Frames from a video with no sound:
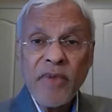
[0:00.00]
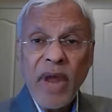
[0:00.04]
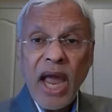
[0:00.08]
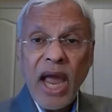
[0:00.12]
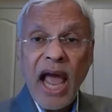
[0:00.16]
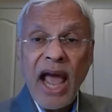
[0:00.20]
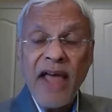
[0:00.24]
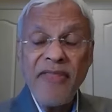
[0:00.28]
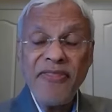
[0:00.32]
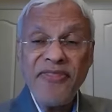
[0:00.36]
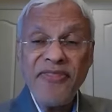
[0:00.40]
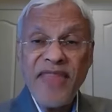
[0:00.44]

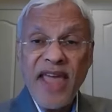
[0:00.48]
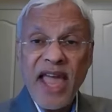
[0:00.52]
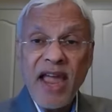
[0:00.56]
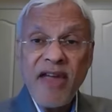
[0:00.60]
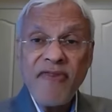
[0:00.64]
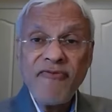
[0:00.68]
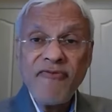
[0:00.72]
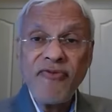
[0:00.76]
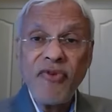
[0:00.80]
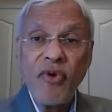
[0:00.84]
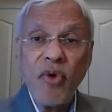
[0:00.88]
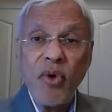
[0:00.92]
And
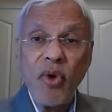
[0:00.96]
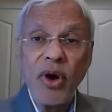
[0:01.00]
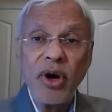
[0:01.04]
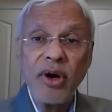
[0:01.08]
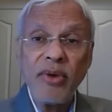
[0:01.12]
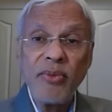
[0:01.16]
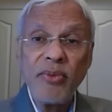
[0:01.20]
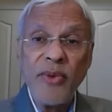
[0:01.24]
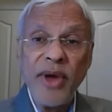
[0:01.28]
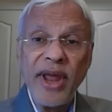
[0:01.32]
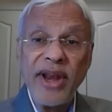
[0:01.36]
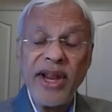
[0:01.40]

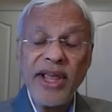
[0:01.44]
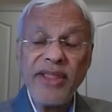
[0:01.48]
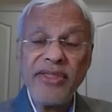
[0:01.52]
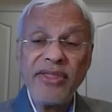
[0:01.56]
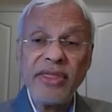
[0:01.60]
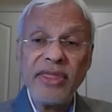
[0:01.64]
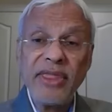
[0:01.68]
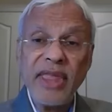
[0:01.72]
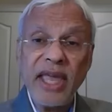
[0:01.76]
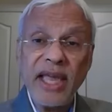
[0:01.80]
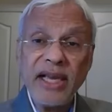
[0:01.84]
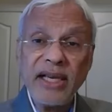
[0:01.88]
therefore, when
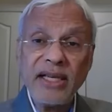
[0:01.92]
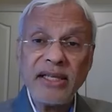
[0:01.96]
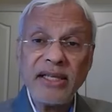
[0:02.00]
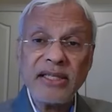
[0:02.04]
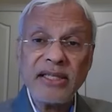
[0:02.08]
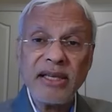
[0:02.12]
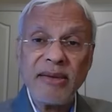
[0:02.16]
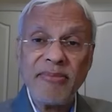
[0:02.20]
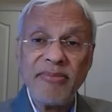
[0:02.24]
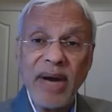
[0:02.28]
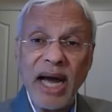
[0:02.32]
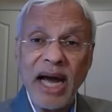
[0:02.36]
it
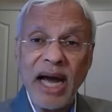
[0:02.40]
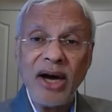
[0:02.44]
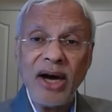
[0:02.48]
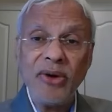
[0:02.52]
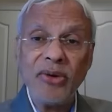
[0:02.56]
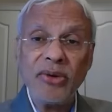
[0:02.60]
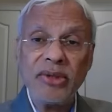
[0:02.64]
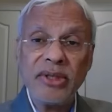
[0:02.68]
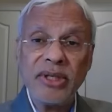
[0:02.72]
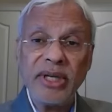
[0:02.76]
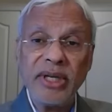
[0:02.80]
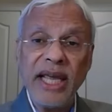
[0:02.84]
thinks
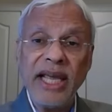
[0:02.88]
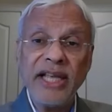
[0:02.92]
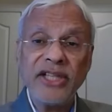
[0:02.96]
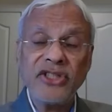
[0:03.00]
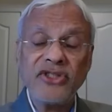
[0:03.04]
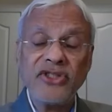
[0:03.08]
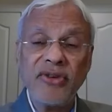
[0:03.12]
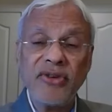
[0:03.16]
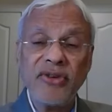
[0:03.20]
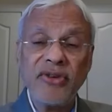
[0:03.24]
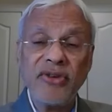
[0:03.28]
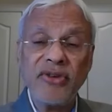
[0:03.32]
about
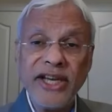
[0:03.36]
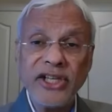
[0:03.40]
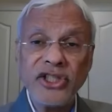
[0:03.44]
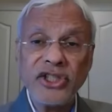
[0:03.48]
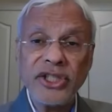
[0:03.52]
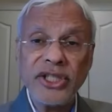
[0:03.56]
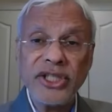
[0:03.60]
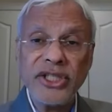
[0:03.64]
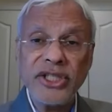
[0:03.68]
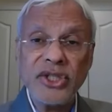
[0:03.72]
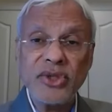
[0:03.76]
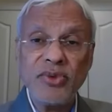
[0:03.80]
its
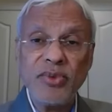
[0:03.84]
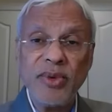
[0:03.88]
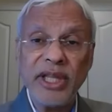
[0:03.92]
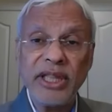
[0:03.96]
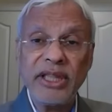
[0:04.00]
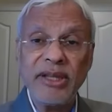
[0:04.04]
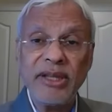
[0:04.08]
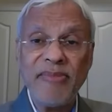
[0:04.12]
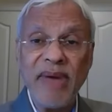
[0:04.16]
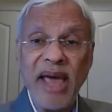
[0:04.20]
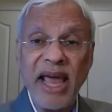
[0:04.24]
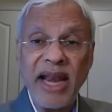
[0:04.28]
relations
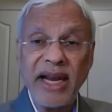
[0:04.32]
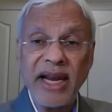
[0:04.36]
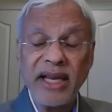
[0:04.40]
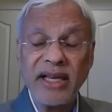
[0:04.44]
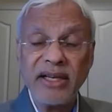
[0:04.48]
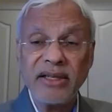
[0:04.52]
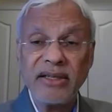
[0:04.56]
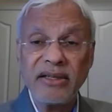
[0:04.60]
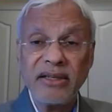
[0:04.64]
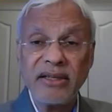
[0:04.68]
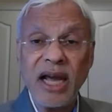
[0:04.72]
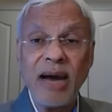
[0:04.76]
with
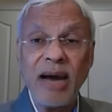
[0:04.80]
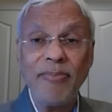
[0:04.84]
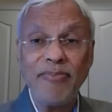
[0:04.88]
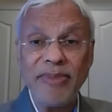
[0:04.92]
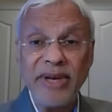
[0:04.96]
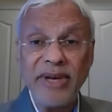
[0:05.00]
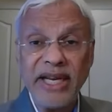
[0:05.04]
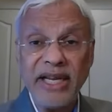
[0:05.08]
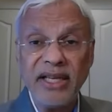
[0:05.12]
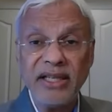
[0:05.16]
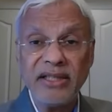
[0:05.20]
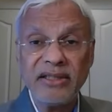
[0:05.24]
American
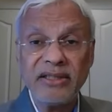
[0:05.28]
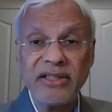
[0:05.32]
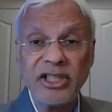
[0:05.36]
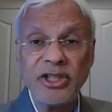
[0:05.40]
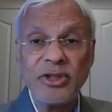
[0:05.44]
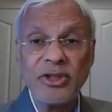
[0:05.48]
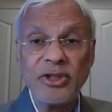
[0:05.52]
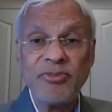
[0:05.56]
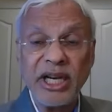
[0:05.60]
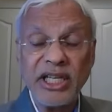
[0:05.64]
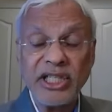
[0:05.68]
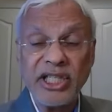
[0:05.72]
companies,
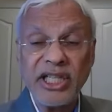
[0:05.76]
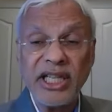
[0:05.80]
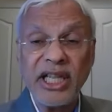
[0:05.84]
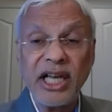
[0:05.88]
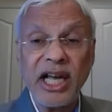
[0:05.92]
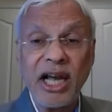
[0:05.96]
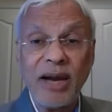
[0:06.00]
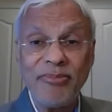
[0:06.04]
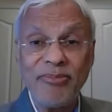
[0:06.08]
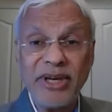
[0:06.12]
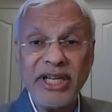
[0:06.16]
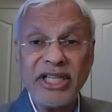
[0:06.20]
especially the
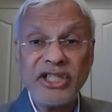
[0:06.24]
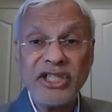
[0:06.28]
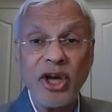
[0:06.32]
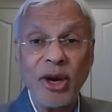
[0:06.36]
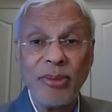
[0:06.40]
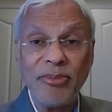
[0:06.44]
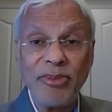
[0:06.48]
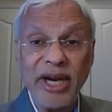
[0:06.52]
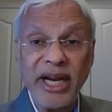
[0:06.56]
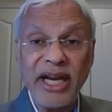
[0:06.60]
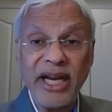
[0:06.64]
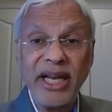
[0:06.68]
companies
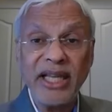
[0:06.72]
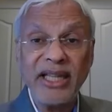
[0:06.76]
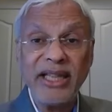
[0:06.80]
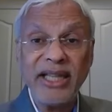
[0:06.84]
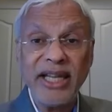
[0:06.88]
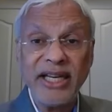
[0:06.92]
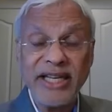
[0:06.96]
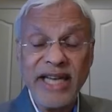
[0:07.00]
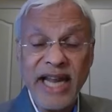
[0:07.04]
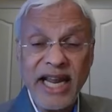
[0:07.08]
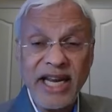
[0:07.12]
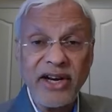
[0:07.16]
operating in
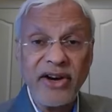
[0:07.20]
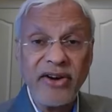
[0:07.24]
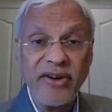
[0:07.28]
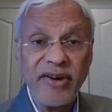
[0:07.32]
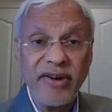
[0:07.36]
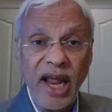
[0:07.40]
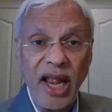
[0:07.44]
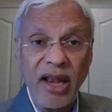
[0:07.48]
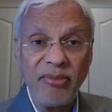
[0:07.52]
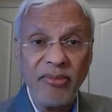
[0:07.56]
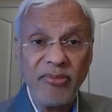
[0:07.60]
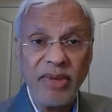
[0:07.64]
the data
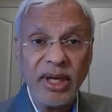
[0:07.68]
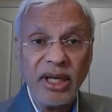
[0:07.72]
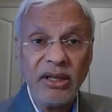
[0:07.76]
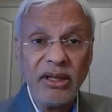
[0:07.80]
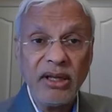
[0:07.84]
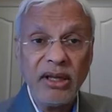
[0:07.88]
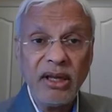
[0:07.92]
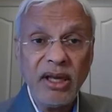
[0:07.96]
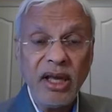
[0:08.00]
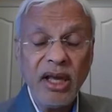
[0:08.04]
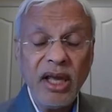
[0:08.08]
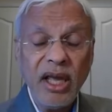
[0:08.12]
realm,
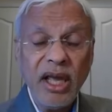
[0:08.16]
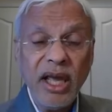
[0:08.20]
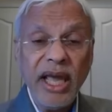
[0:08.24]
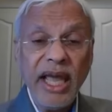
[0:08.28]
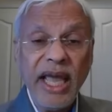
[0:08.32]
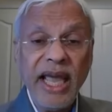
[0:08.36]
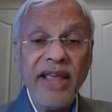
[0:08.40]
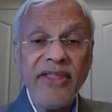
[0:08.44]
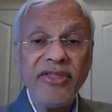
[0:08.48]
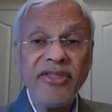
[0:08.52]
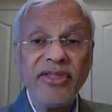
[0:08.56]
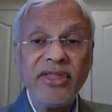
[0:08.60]

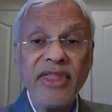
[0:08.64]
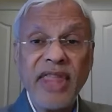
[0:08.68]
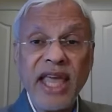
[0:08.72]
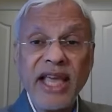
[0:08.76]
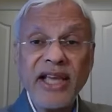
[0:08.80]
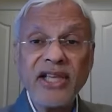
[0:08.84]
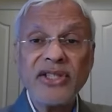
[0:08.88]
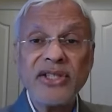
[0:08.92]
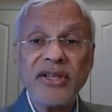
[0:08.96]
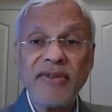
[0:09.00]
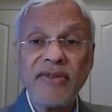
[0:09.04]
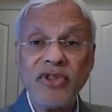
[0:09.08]
it
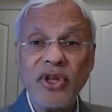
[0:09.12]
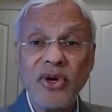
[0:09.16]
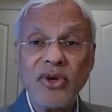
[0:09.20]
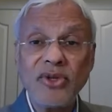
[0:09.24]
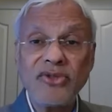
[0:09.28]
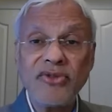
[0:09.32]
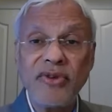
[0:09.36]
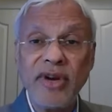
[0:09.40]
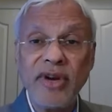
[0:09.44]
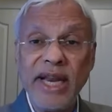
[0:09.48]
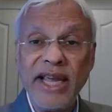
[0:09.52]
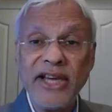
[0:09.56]
thinks of
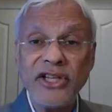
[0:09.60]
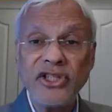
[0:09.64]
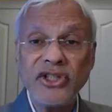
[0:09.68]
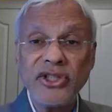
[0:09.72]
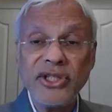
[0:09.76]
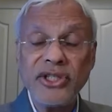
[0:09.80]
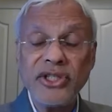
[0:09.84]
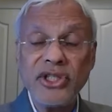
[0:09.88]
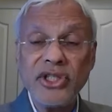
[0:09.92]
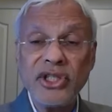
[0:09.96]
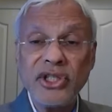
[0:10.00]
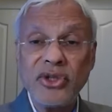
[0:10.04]
those
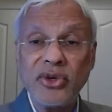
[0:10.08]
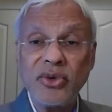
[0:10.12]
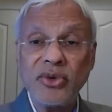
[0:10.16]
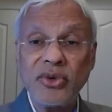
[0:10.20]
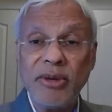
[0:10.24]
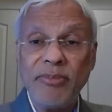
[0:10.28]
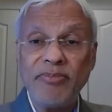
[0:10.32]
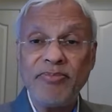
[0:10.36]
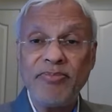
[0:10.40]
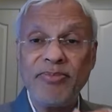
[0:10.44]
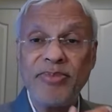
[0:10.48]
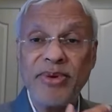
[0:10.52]
relations through
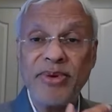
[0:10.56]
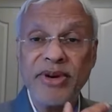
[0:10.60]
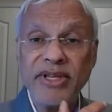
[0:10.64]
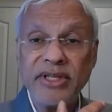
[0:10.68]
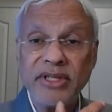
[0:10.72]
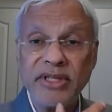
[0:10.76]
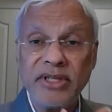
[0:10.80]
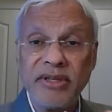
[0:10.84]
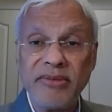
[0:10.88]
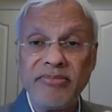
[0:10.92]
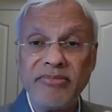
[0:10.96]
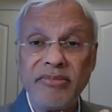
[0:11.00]
the
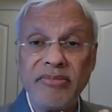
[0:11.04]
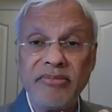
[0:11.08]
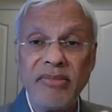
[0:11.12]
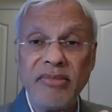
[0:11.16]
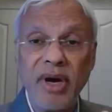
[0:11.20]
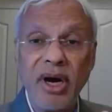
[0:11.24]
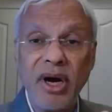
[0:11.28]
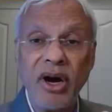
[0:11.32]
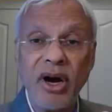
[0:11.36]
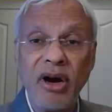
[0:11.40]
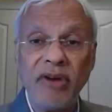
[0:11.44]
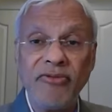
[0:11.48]
prism
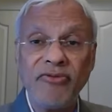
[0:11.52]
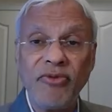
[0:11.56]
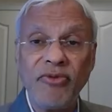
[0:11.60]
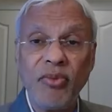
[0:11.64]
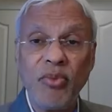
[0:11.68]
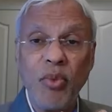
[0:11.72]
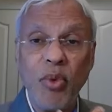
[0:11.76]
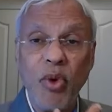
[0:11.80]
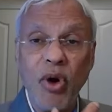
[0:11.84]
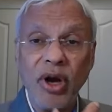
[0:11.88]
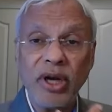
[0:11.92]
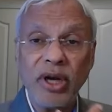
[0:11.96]
of
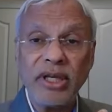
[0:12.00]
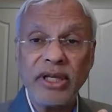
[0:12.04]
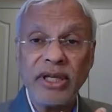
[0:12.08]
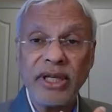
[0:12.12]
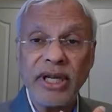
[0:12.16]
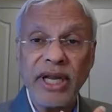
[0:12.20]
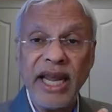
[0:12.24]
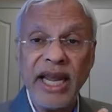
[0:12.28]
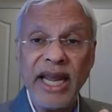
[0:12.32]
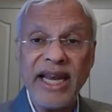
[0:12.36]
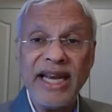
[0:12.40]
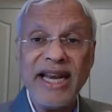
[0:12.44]
what
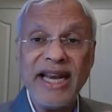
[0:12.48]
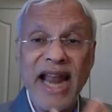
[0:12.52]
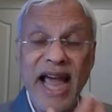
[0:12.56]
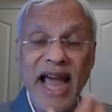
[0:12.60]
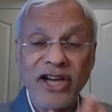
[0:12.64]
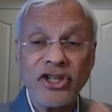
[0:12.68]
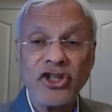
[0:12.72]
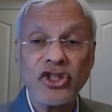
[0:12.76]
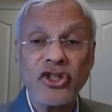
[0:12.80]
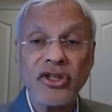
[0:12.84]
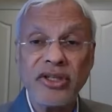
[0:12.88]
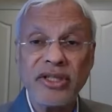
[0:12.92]
a
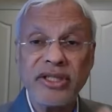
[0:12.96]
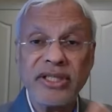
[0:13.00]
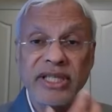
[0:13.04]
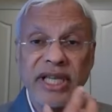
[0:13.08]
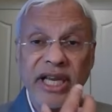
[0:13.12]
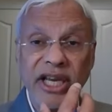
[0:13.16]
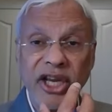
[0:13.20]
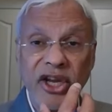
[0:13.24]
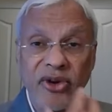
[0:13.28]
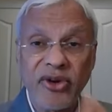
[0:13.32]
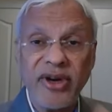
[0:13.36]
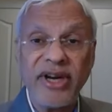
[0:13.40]
national
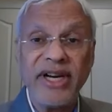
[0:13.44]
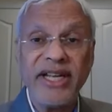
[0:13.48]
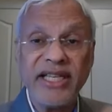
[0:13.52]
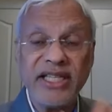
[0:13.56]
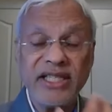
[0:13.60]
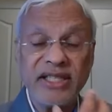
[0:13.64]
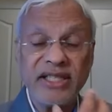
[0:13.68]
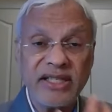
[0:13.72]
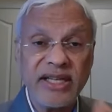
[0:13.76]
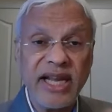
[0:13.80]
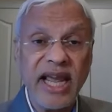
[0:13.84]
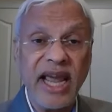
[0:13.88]
security
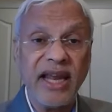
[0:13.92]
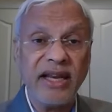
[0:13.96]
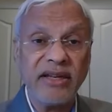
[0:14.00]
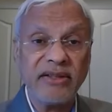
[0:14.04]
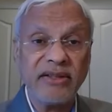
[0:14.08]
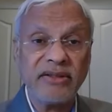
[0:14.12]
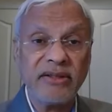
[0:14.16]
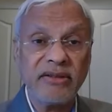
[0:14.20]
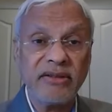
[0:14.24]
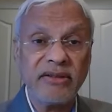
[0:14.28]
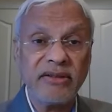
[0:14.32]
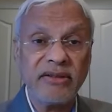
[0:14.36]

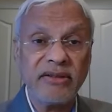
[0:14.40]
state